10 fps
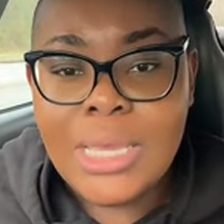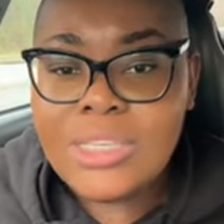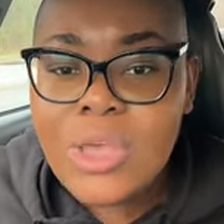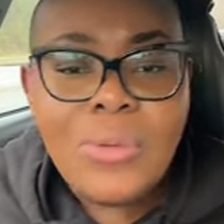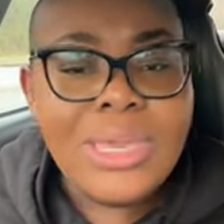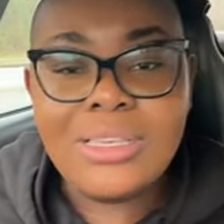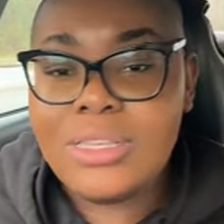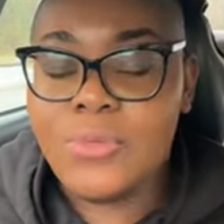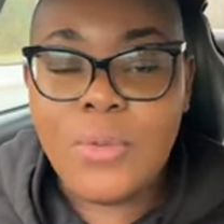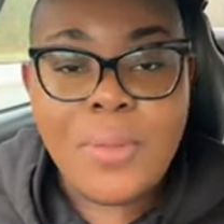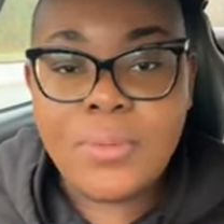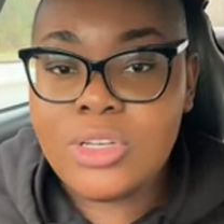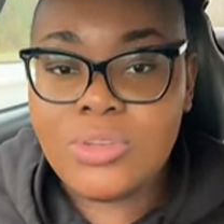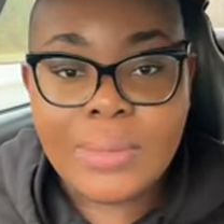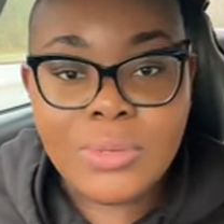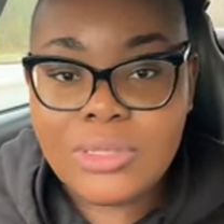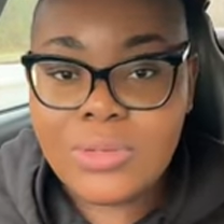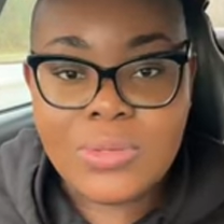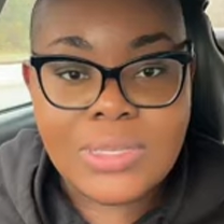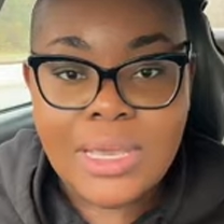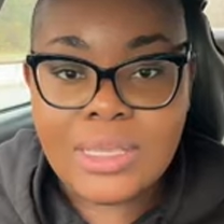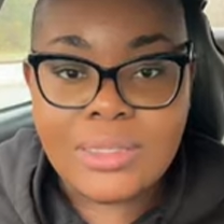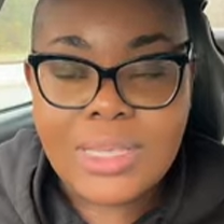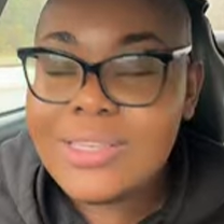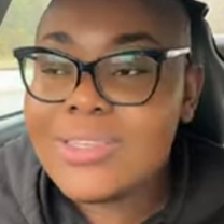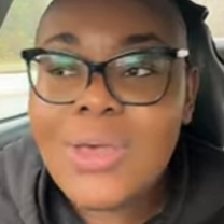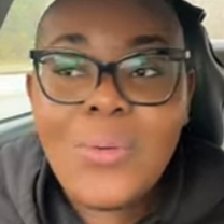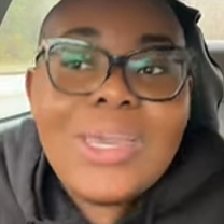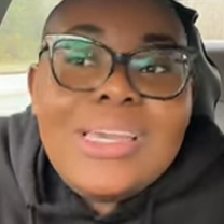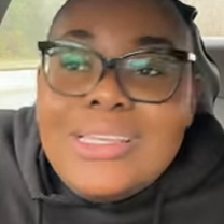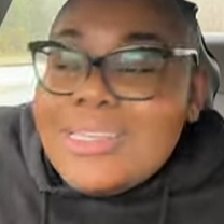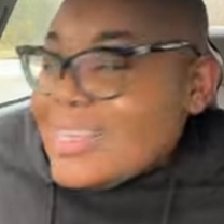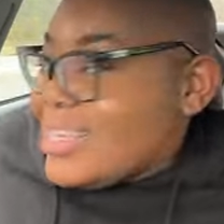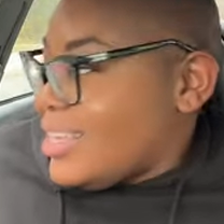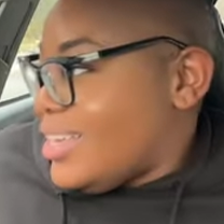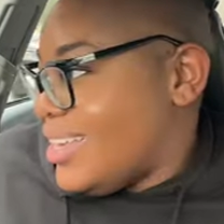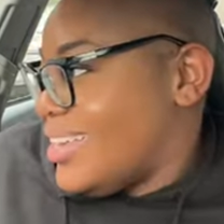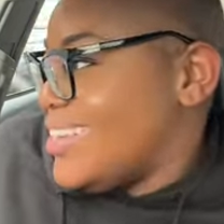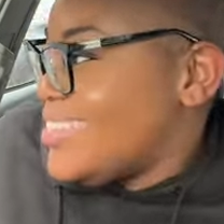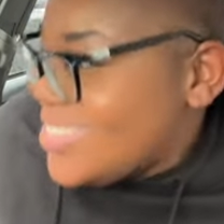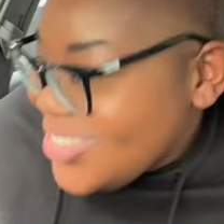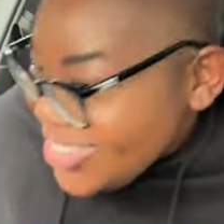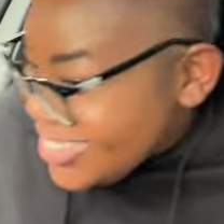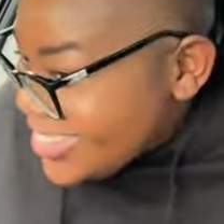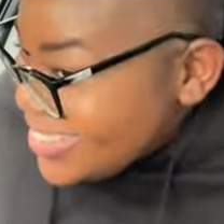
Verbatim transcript: It's so easy for people to drop their two cents. It's so easy. It's too